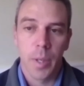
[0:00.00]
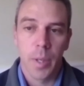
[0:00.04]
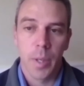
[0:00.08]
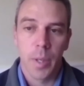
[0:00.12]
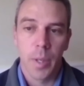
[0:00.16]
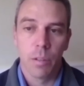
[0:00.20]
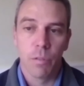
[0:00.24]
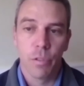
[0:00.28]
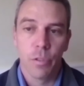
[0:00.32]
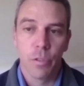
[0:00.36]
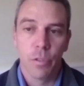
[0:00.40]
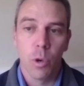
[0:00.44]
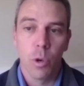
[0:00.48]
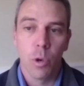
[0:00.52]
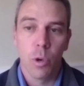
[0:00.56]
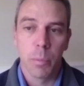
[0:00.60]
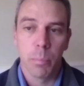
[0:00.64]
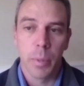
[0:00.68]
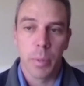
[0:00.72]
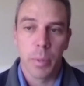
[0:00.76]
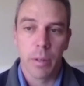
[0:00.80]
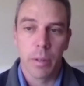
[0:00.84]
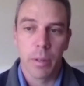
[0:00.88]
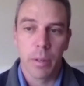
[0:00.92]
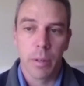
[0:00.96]
and inform
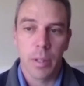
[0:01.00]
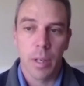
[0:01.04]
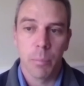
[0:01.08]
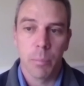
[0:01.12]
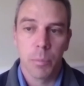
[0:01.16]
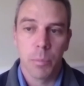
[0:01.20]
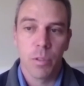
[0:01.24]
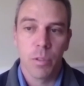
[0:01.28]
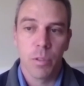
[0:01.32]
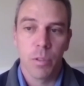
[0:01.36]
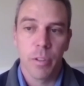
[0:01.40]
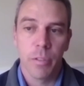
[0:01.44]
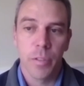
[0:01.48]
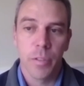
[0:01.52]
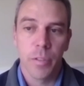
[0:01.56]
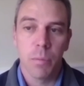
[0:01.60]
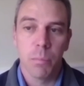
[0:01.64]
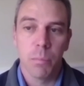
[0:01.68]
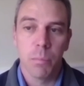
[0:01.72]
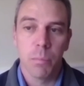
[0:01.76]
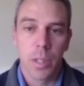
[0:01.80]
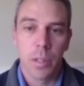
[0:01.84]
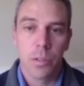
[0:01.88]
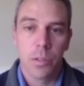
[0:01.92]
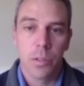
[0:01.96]
the parent up to
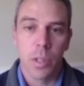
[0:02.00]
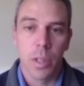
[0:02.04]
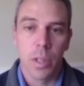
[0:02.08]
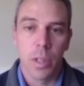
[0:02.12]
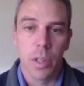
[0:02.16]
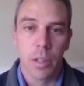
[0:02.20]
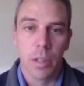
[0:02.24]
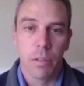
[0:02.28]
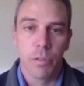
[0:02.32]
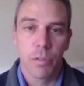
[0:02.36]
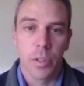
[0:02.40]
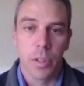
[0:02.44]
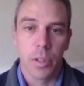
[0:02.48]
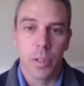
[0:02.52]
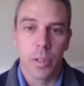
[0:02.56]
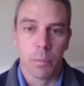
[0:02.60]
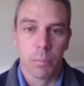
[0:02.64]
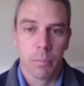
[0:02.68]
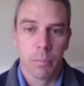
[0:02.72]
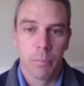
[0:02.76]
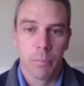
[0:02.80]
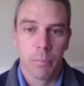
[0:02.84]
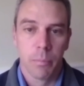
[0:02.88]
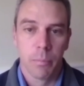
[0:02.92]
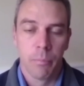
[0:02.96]
15 minutes ahead of
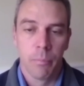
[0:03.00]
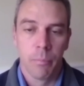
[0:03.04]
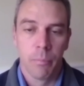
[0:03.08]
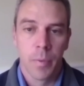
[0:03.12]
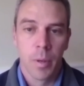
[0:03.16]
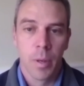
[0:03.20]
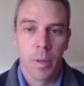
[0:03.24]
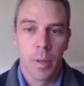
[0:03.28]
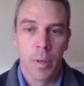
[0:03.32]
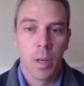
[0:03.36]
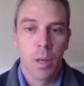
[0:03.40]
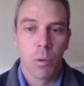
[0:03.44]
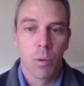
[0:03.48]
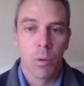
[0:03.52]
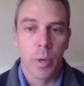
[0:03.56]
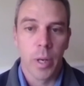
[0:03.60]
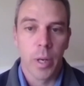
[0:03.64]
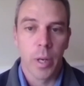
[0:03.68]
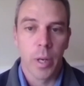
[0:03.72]
time. We